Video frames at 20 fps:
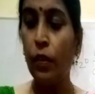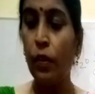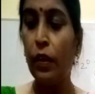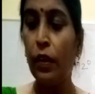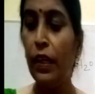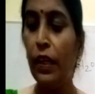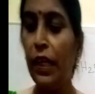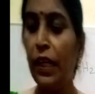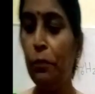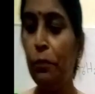
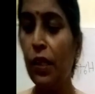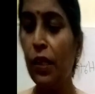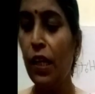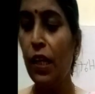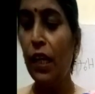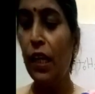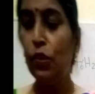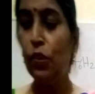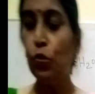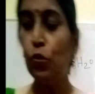Name the
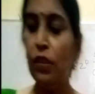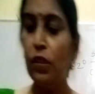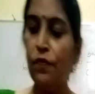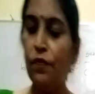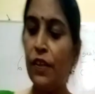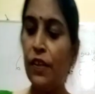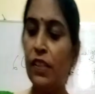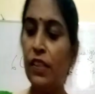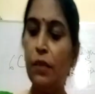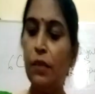nitrogen
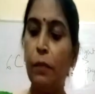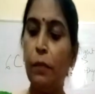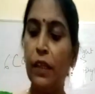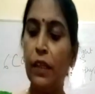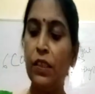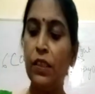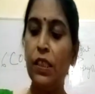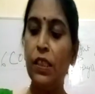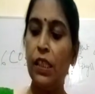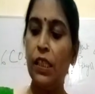fixing
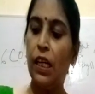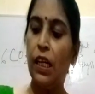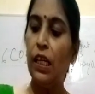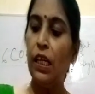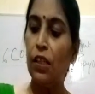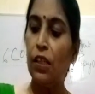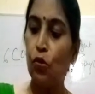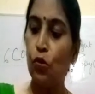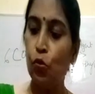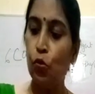bacteria
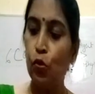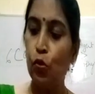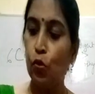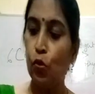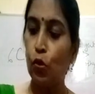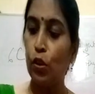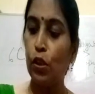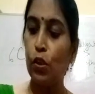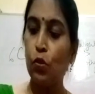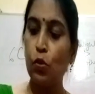in root
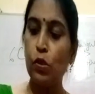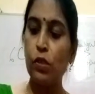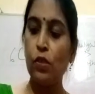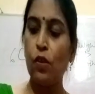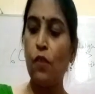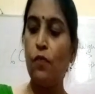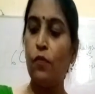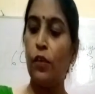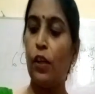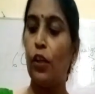nodules
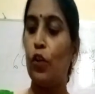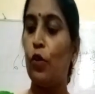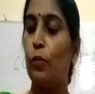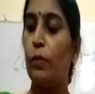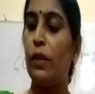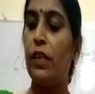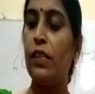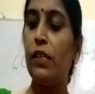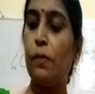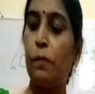of
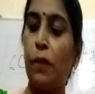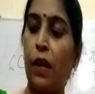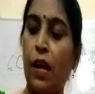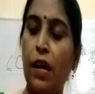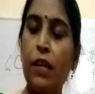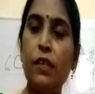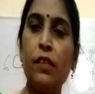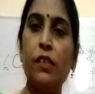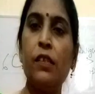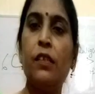leguminous
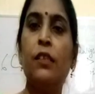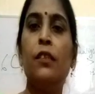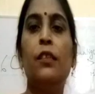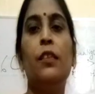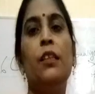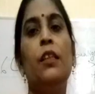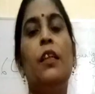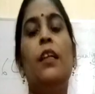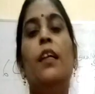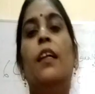plants.
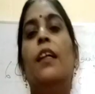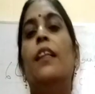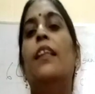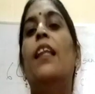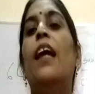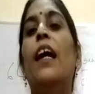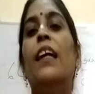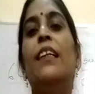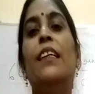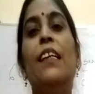
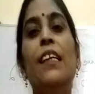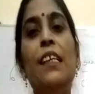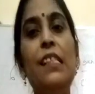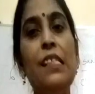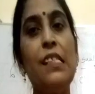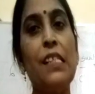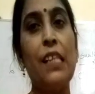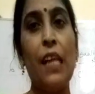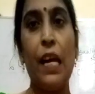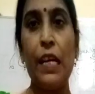That
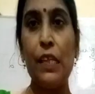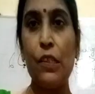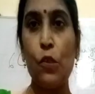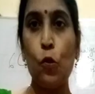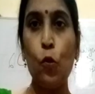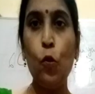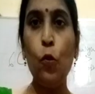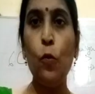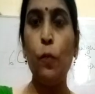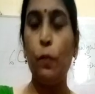is
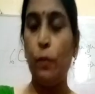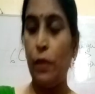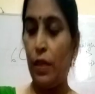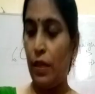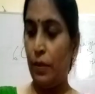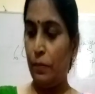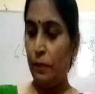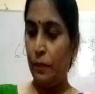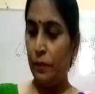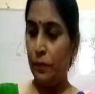
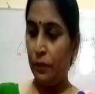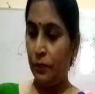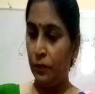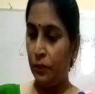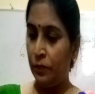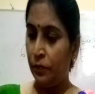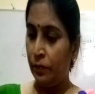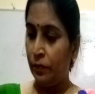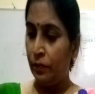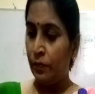rhizobium.
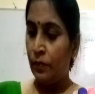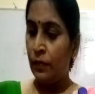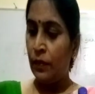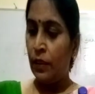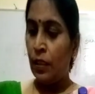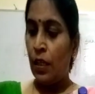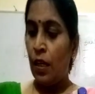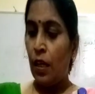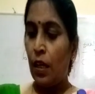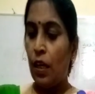
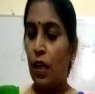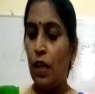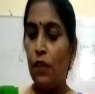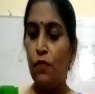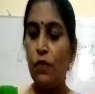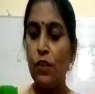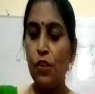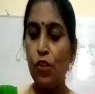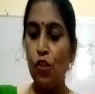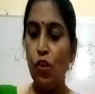
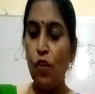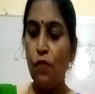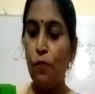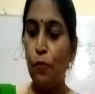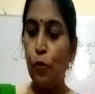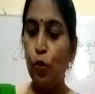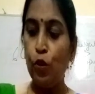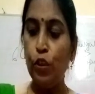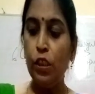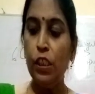Conversion of
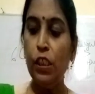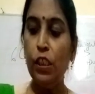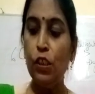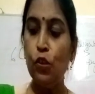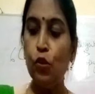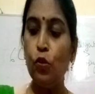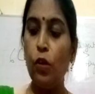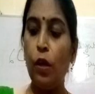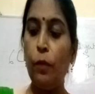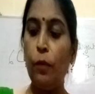protein
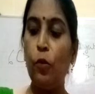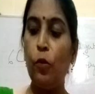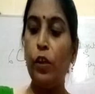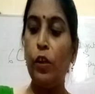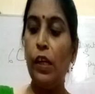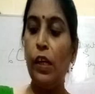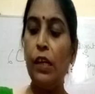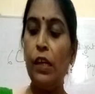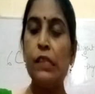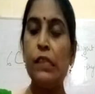into
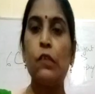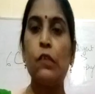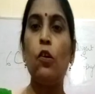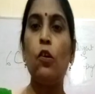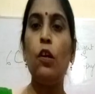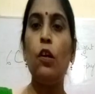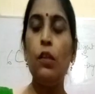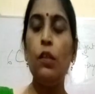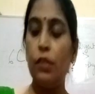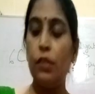ammonia is
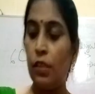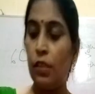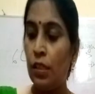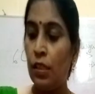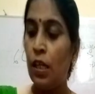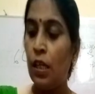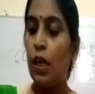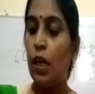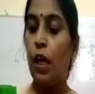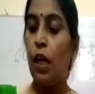called
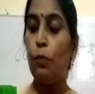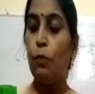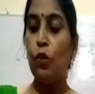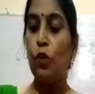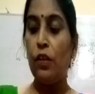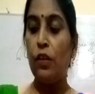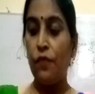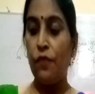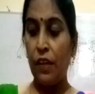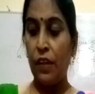
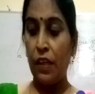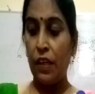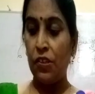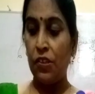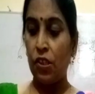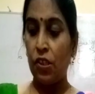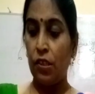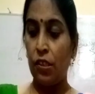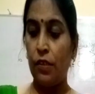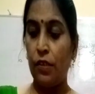
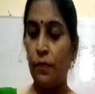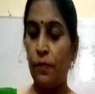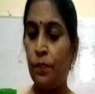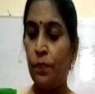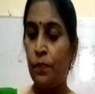ammonification.